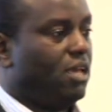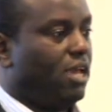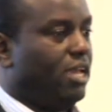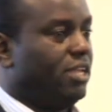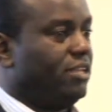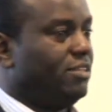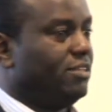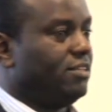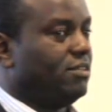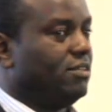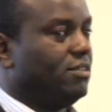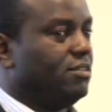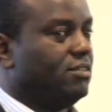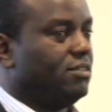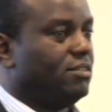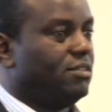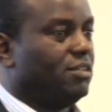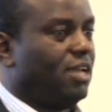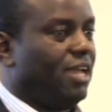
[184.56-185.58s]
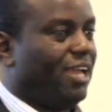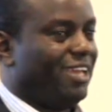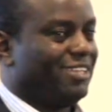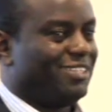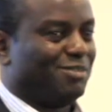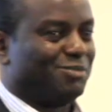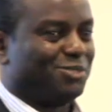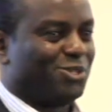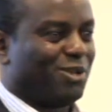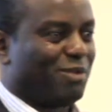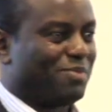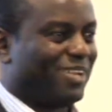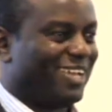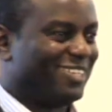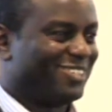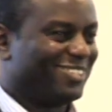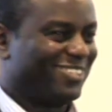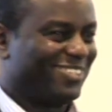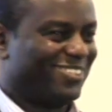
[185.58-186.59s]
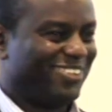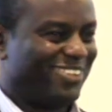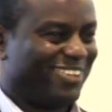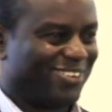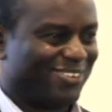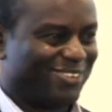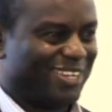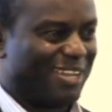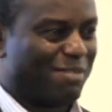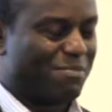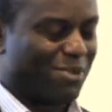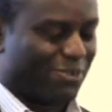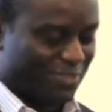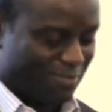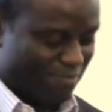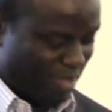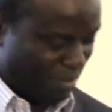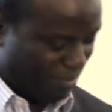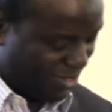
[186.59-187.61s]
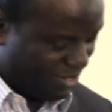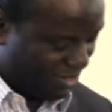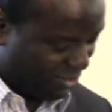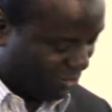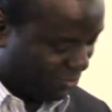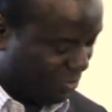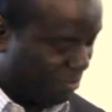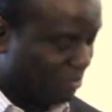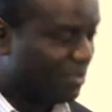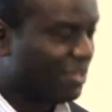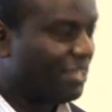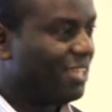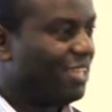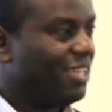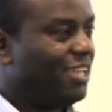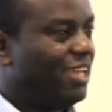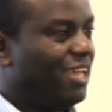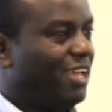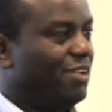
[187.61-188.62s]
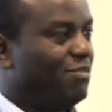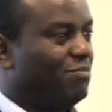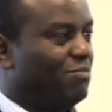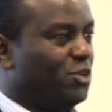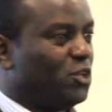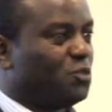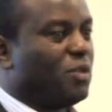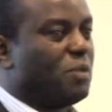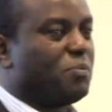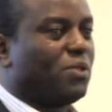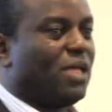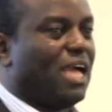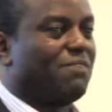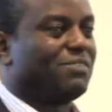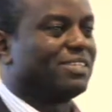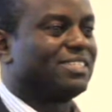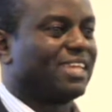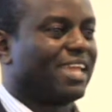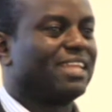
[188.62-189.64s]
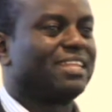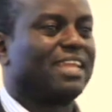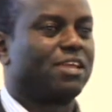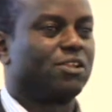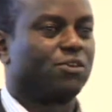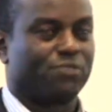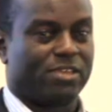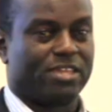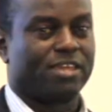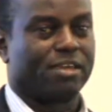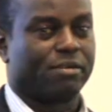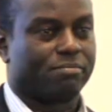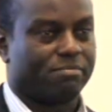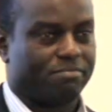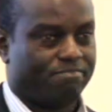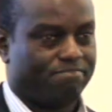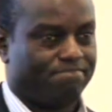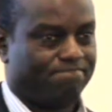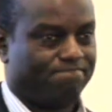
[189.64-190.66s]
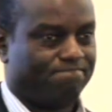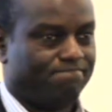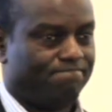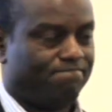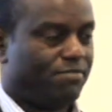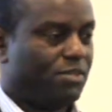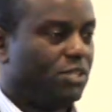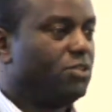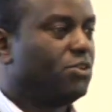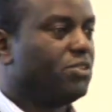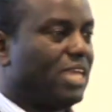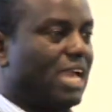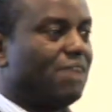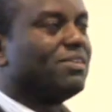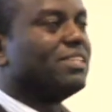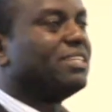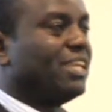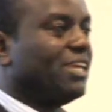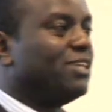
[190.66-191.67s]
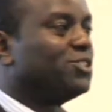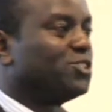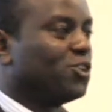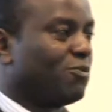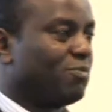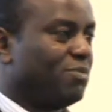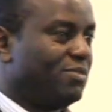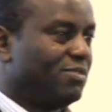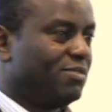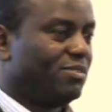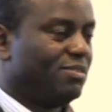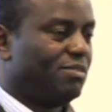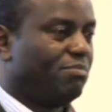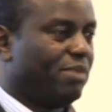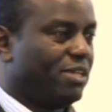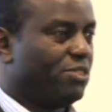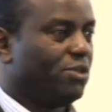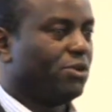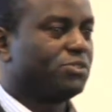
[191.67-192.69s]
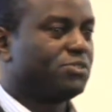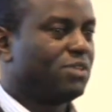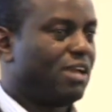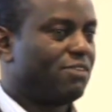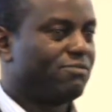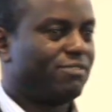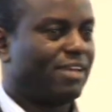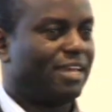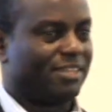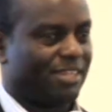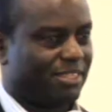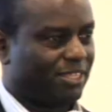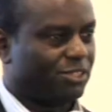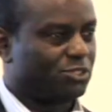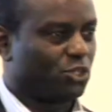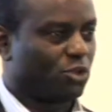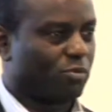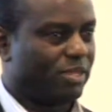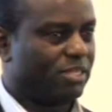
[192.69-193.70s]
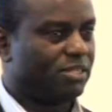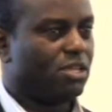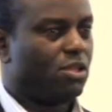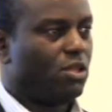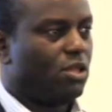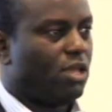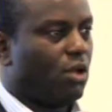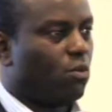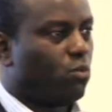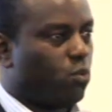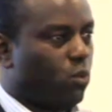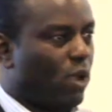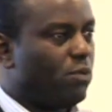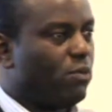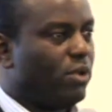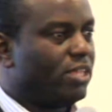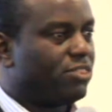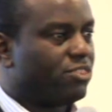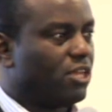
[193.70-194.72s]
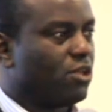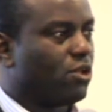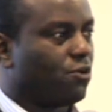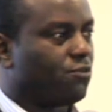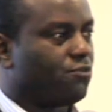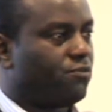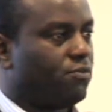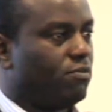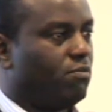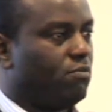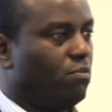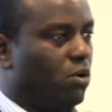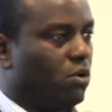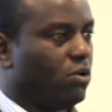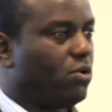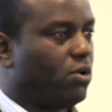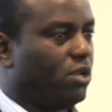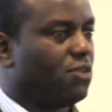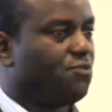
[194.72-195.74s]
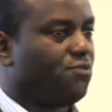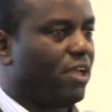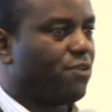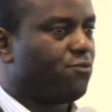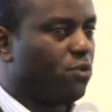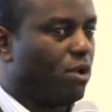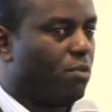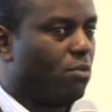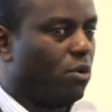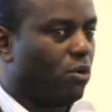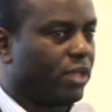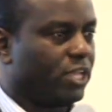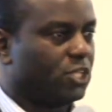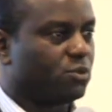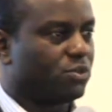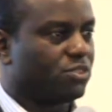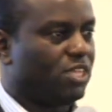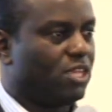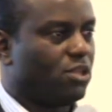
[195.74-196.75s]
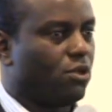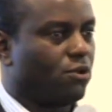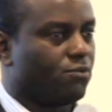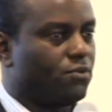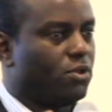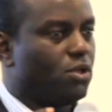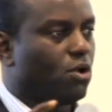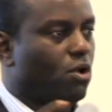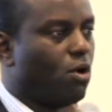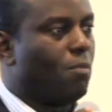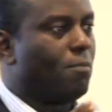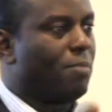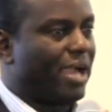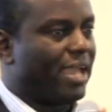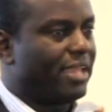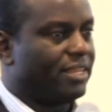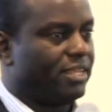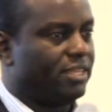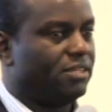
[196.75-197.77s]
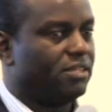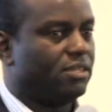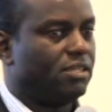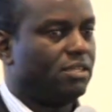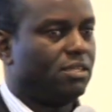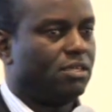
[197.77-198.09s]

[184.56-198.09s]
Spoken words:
and as I'm sure applies to a good number of people in this room, most people have a second line of income. They have a day job, but they also have another job. And when we think of qualifying for a mortgage, we think of combining